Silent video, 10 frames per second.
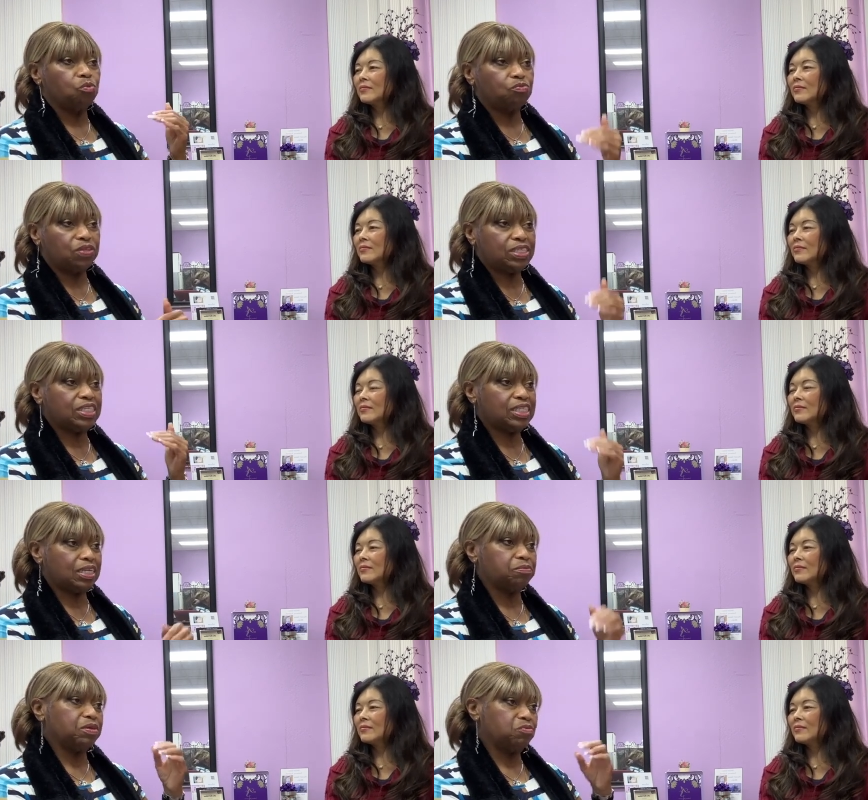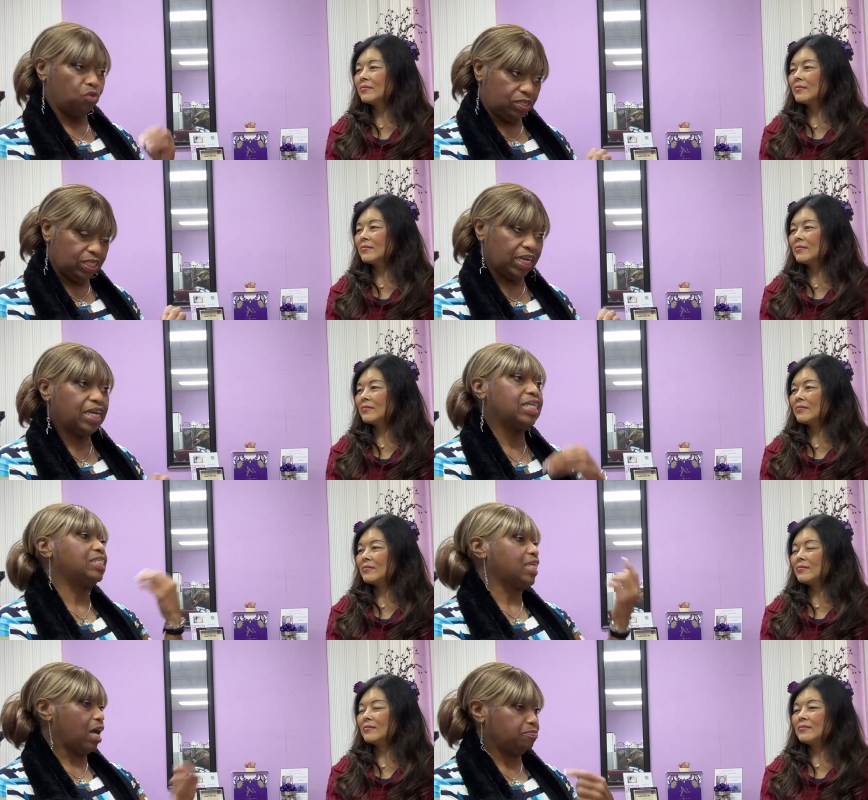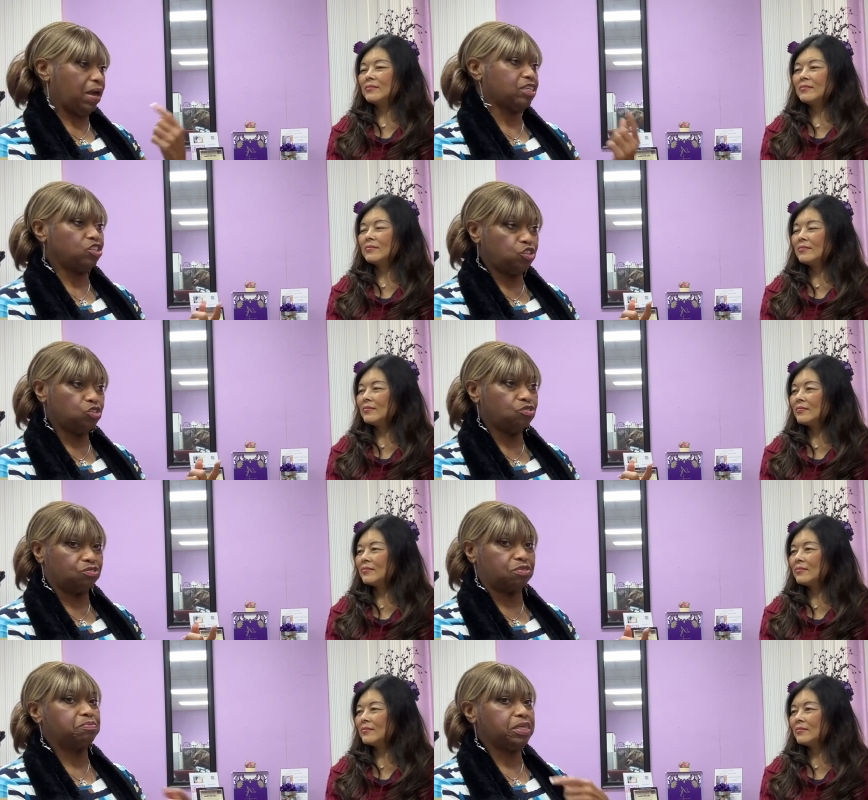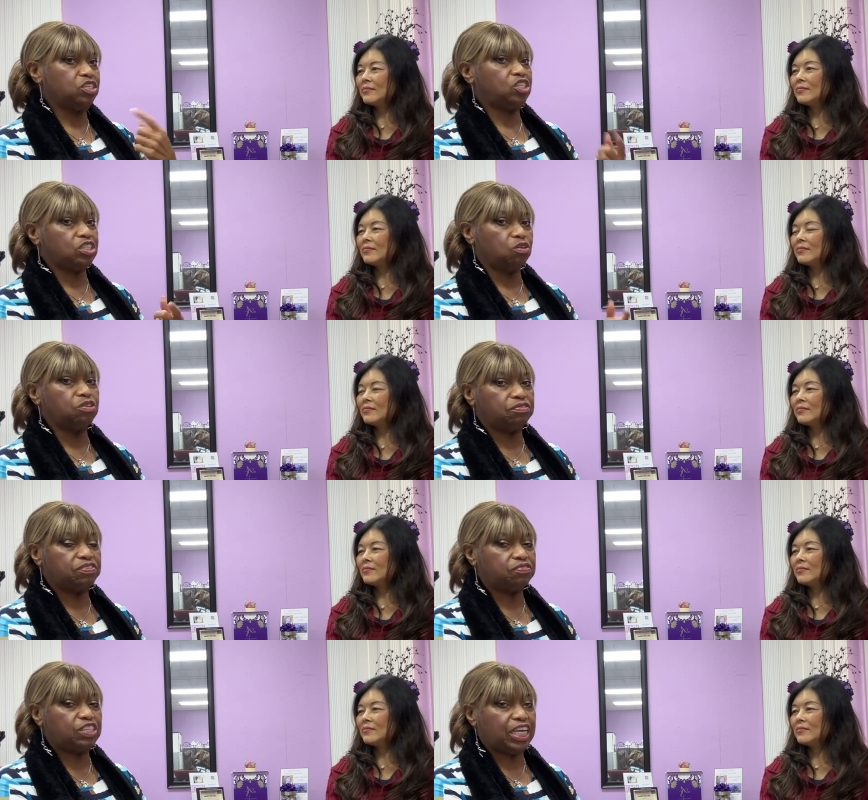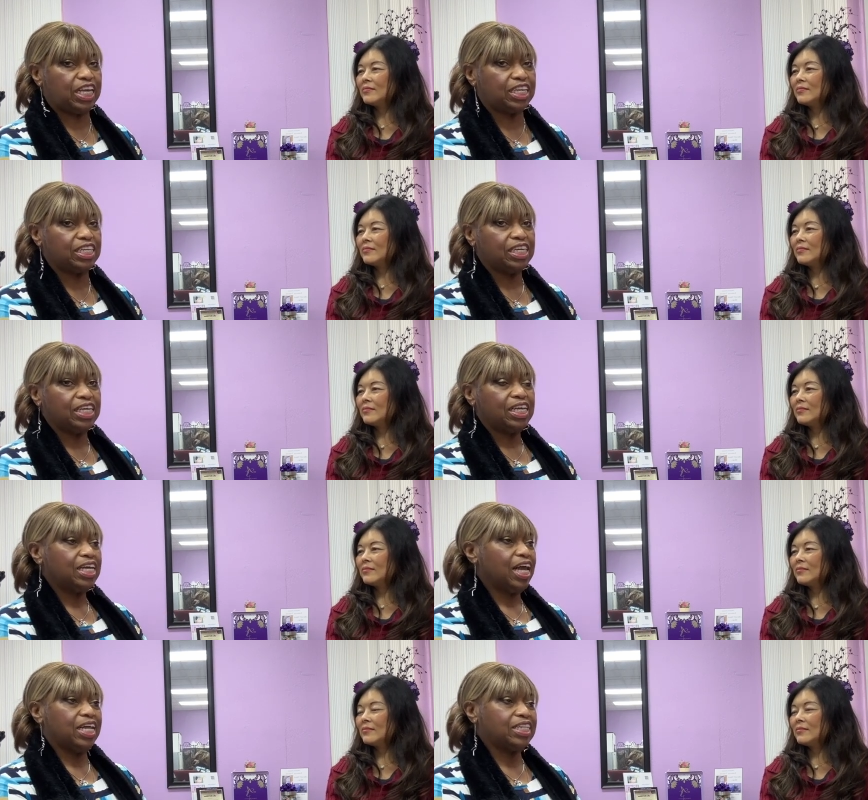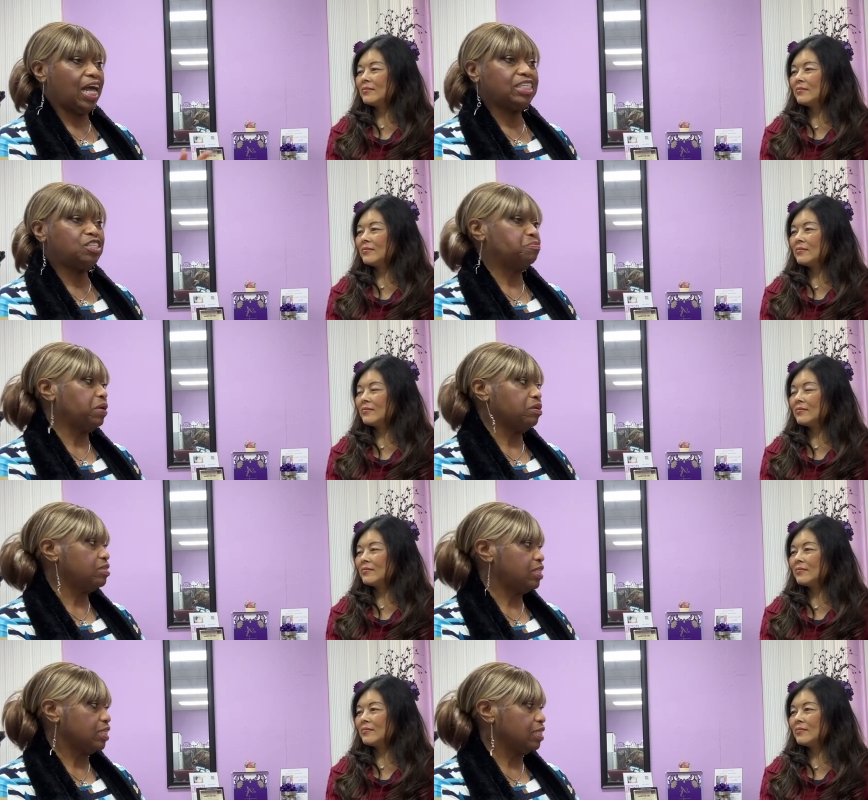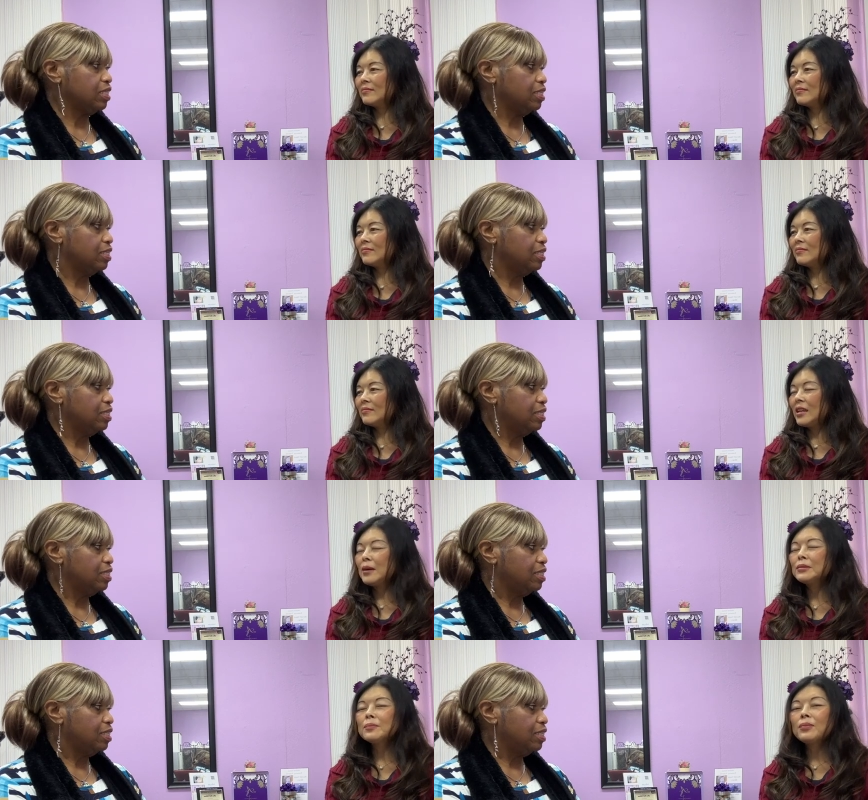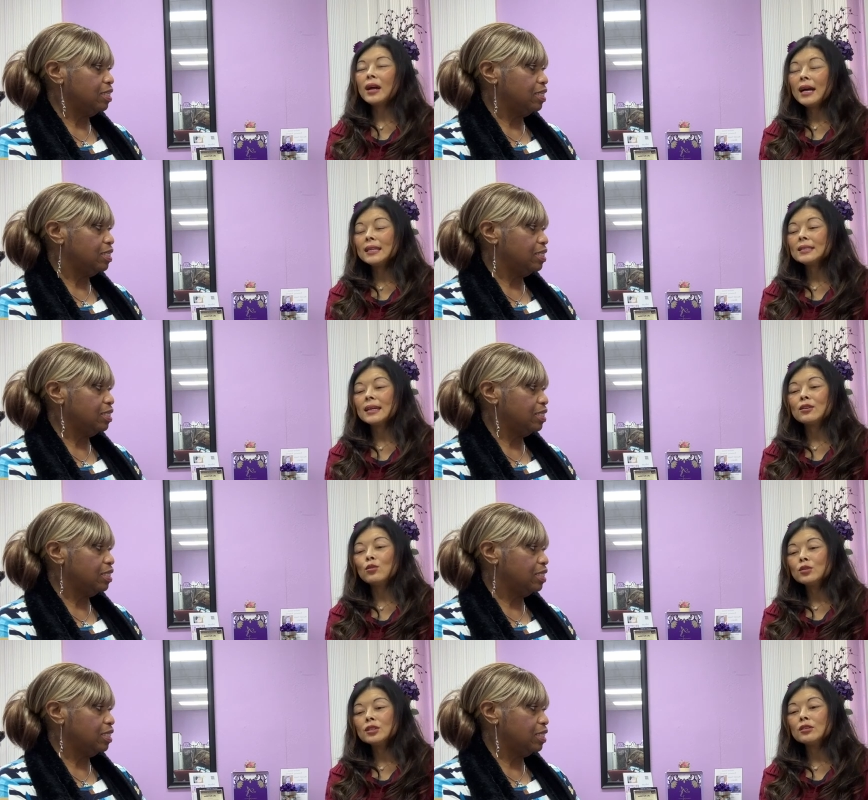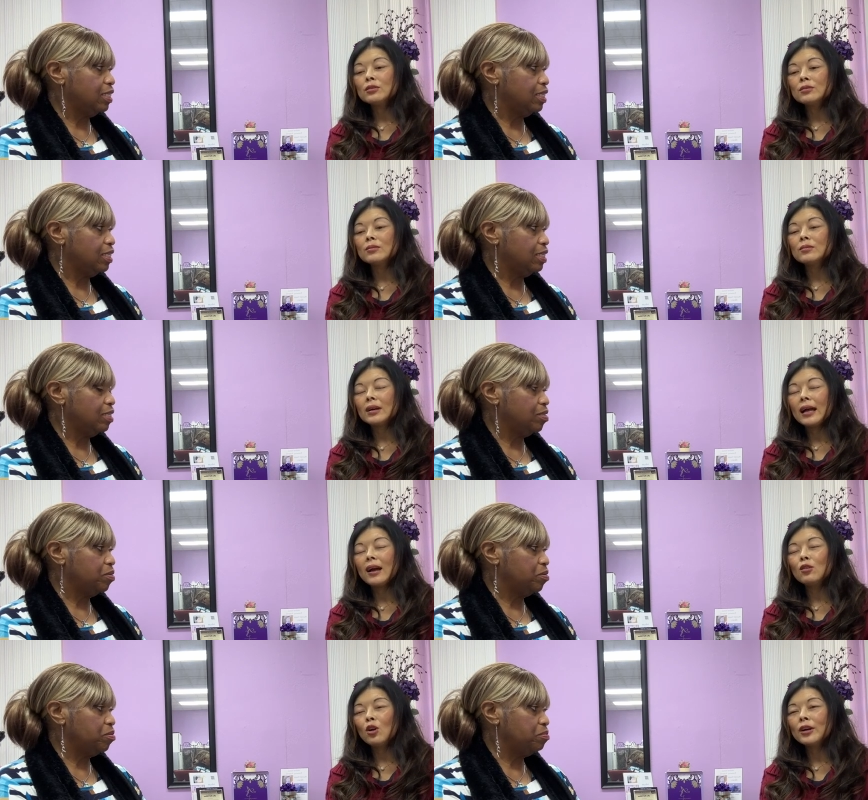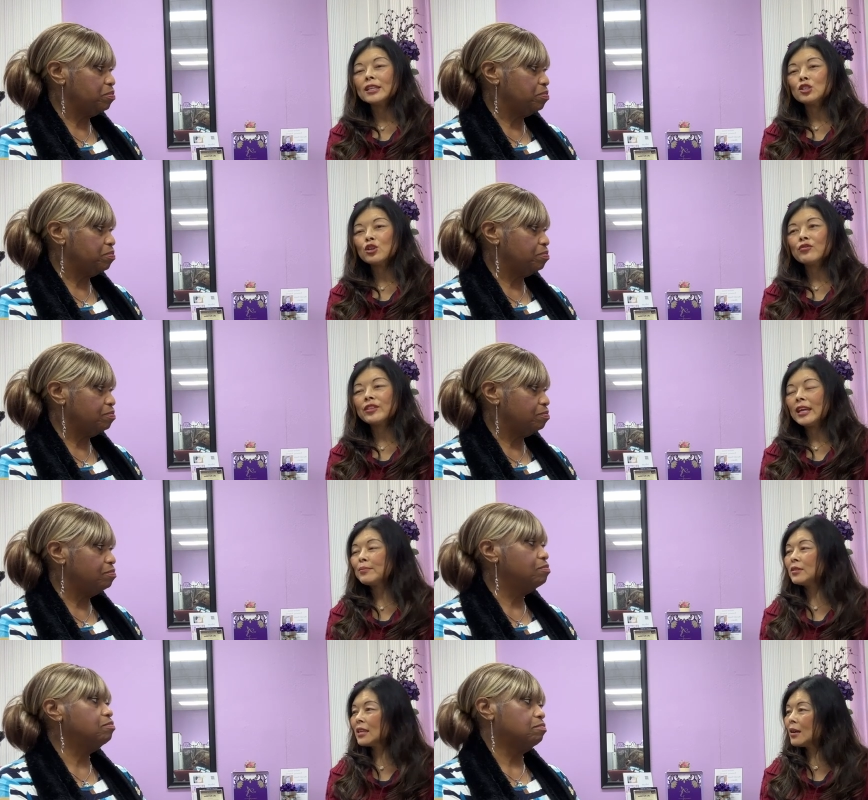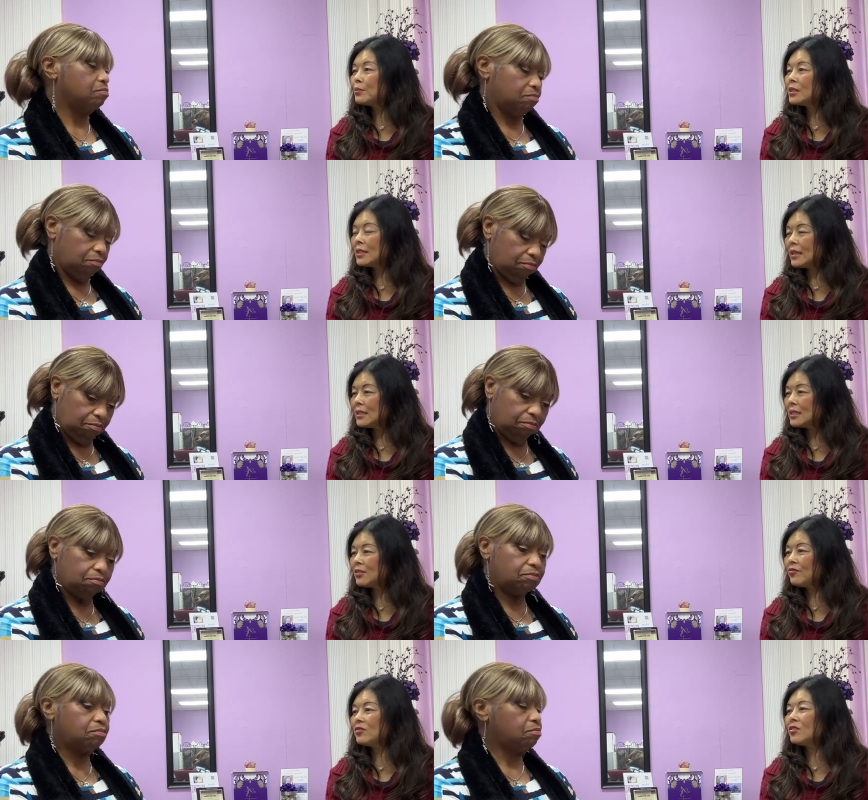Speaker 1: this is something, once again, tied back to children because she's only 15. That's
Speaker 2: embarrassing. I'm surprised. And also how long it took for them to come to this, to, to